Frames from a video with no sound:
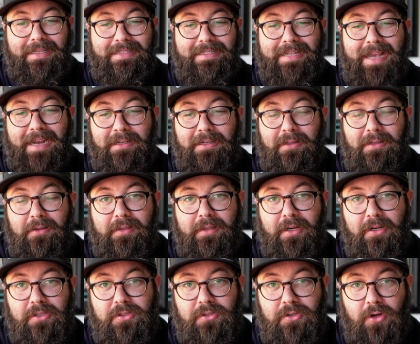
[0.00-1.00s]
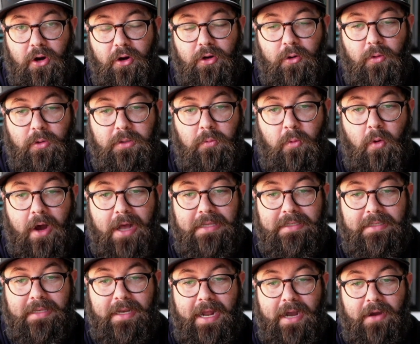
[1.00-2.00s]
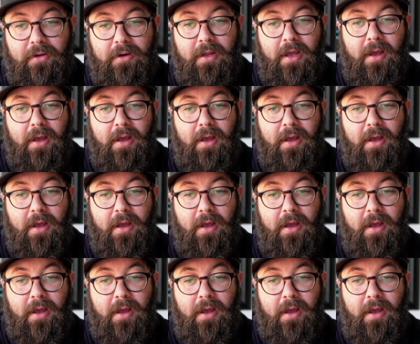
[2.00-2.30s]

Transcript: technically their starter with Watson out,